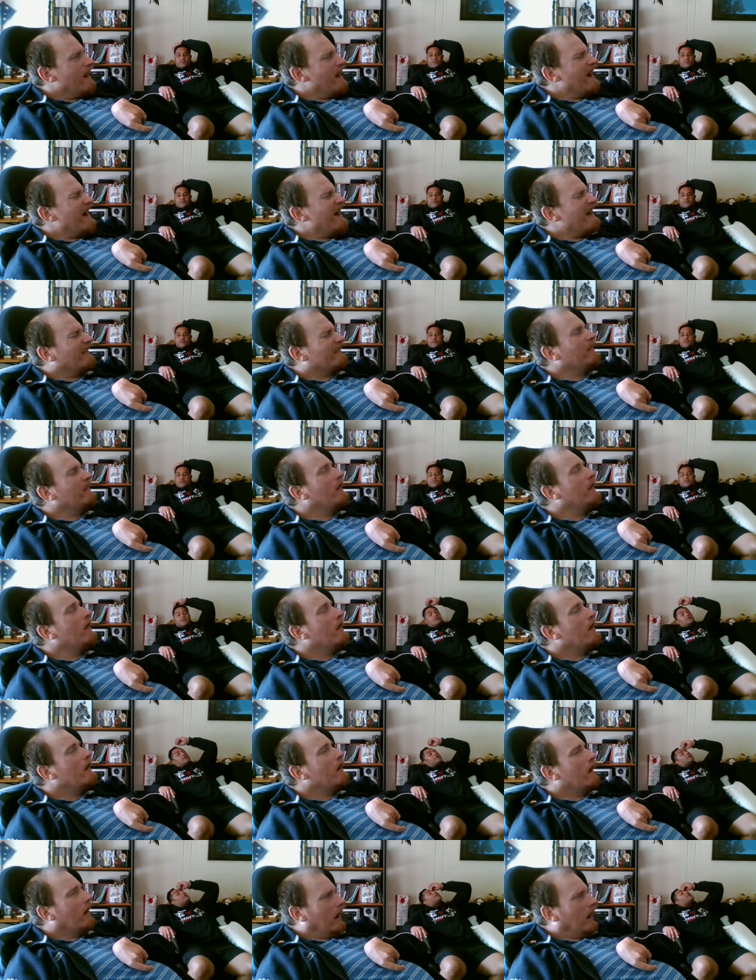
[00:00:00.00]
And
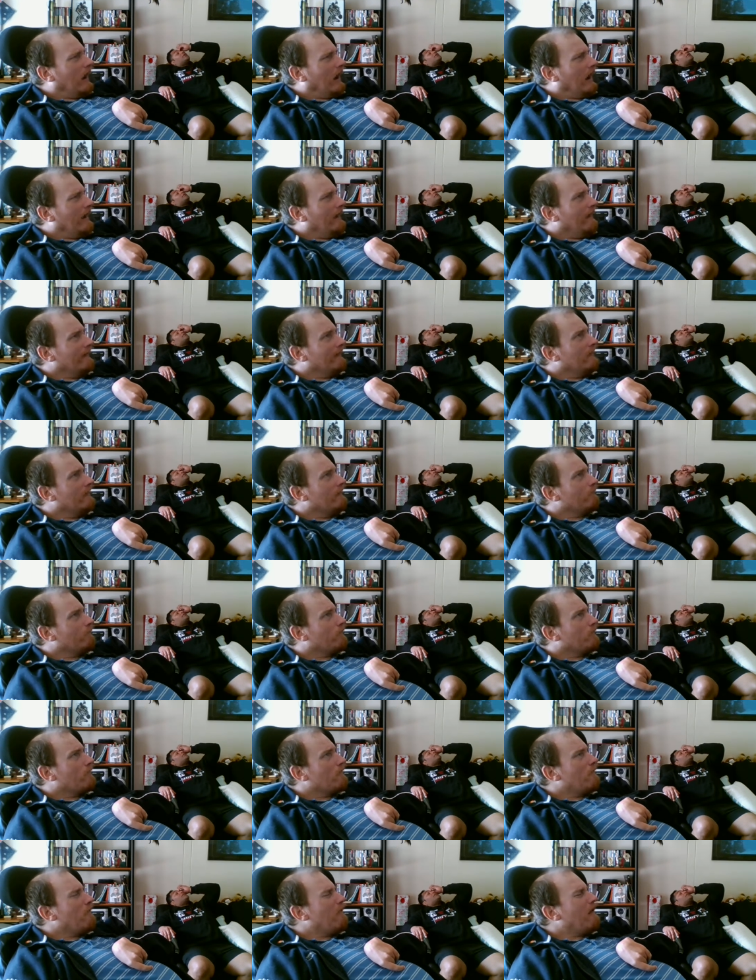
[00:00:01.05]
if
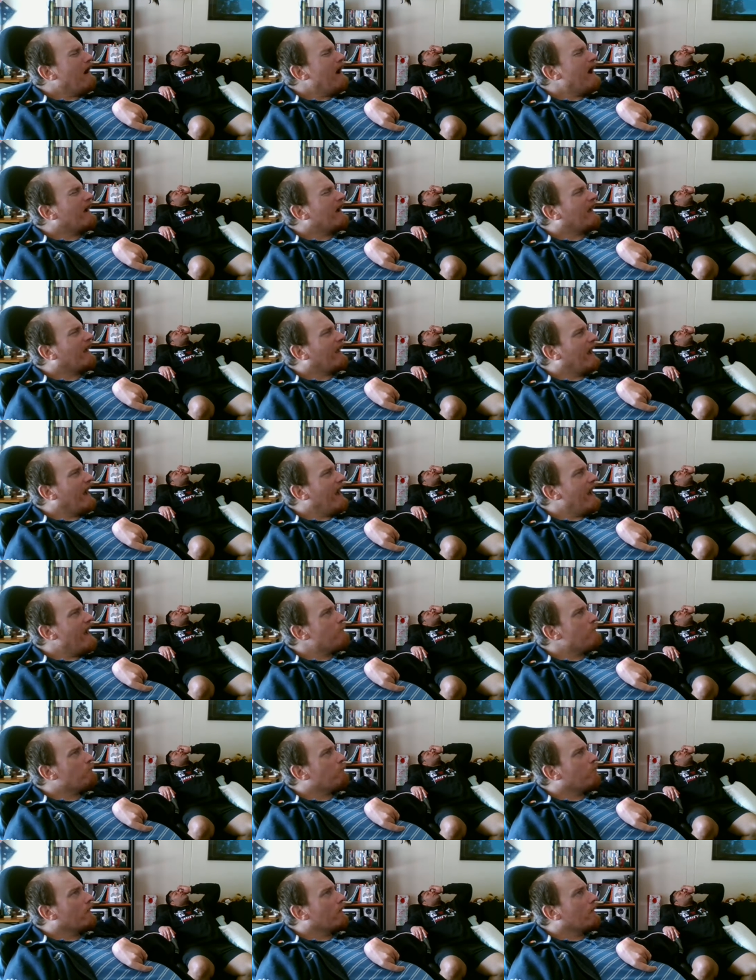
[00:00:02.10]
you are
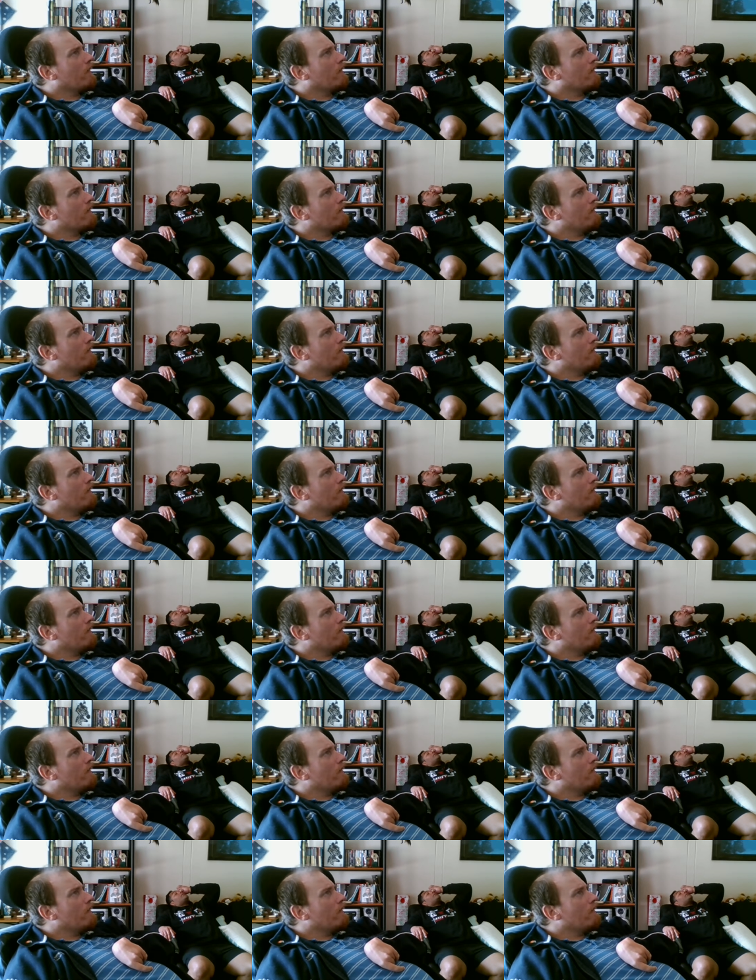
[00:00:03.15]
camping,